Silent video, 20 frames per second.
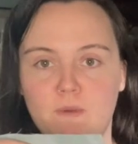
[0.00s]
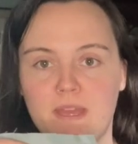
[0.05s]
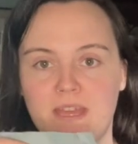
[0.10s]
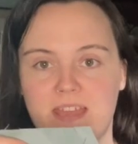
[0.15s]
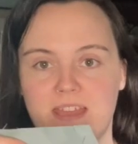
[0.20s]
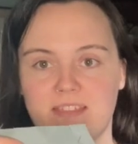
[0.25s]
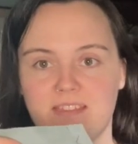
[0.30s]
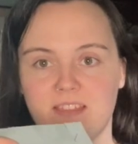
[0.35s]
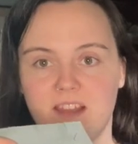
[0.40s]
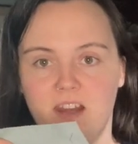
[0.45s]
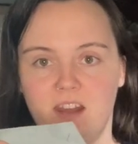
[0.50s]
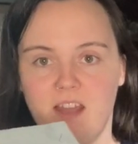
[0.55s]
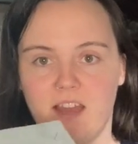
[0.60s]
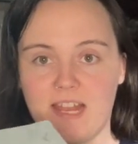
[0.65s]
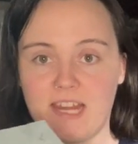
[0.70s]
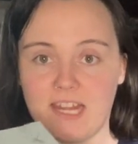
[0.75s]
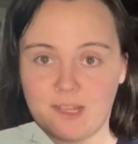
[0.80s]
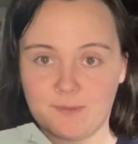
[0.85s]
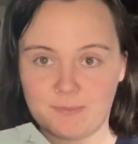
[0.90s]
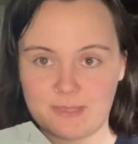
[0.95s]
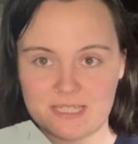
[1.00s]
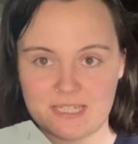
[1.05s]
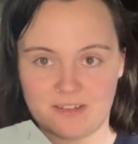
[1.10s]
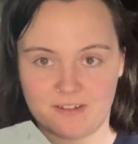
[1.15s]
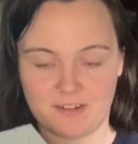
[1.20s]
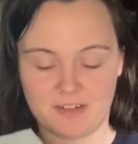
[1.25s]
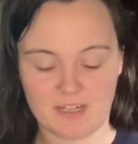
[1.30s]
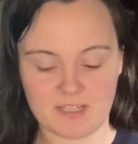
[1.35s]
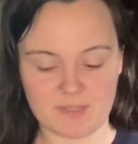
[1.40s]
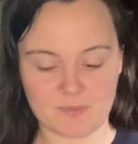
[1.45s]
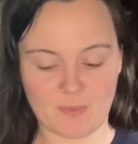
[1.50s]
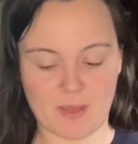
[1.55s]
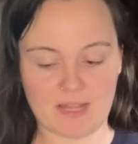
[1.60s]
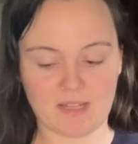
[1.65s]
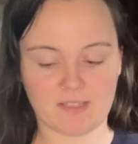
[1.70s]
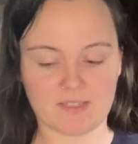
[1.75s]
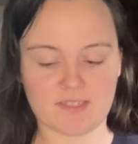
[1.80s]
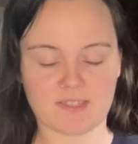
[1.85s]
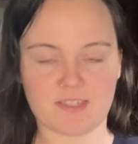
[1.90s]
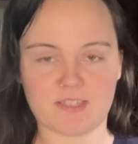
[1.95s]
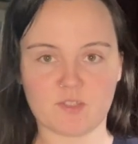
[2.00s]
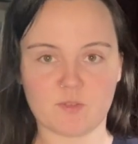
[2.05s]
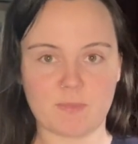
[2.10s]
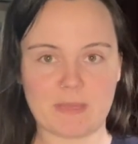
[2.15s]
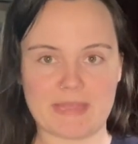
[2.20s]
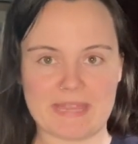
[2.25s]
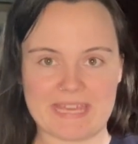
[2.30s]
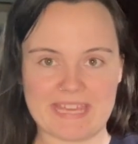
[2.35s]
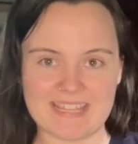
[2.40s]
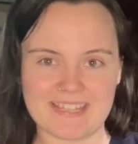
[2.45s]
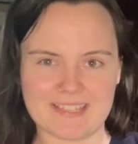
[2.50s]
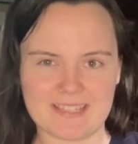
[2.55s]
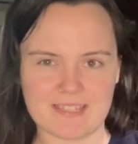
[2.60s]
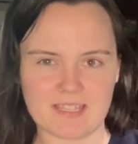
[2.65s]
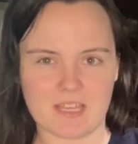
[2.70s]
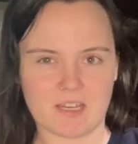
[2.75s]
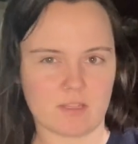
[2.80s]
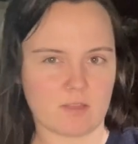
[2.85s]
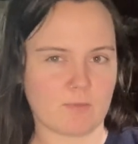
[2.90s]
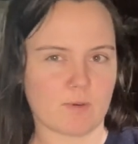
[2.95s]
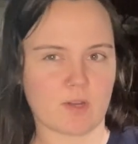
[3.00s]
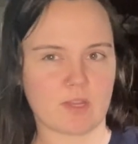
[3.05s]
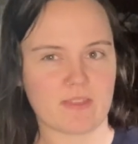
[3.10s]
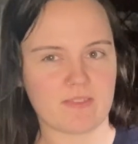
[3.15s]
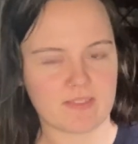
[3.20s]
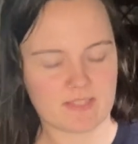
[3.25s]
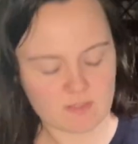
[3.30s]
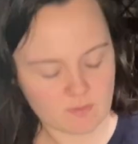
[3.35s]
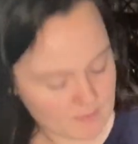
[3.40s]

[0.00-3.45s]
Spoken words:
in the lining material as well. So this will be the inside of the pocket and this will